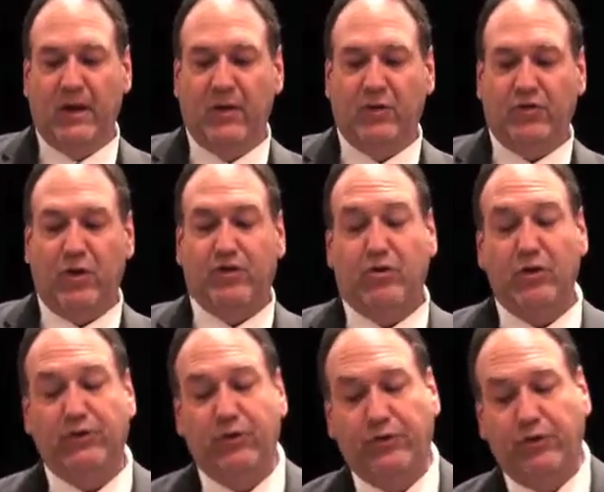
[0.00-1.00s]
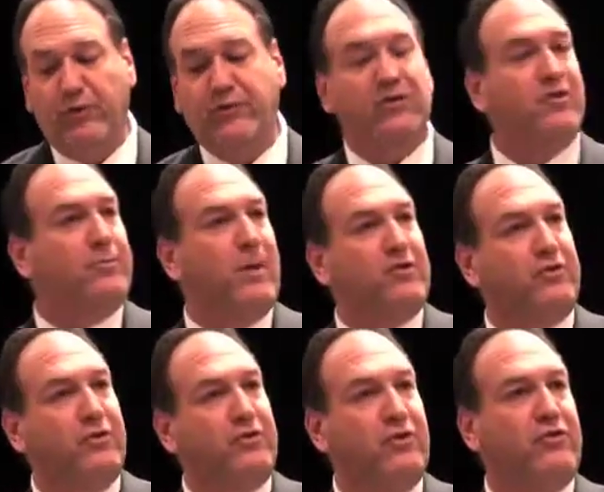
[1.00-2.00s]
Judge Cristol served as a
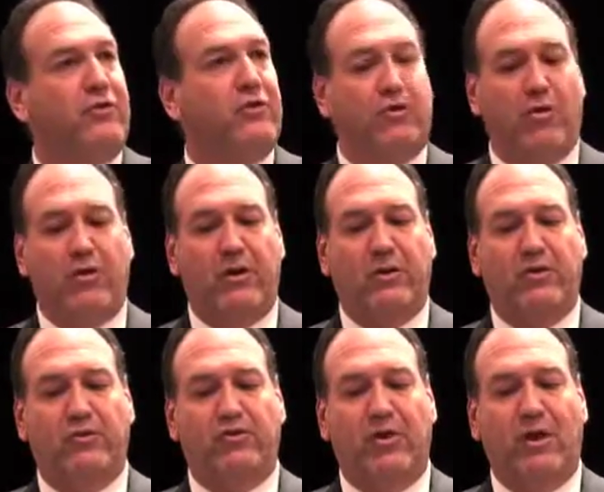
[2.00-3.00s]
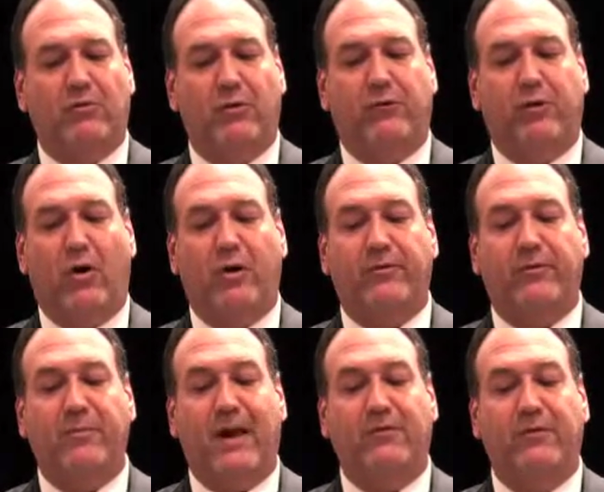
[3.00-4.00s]
Special Assistant Attorney General of Florida
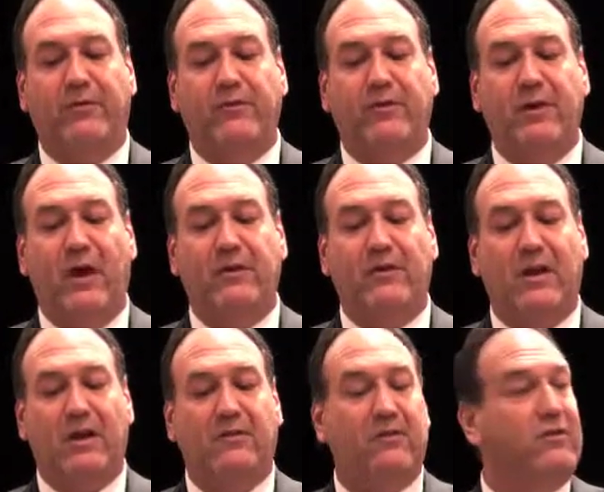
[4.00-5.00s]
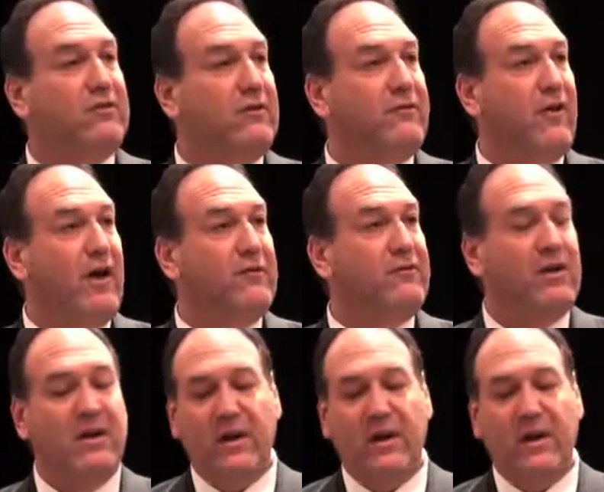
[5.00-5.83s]
from 1959 to 1965,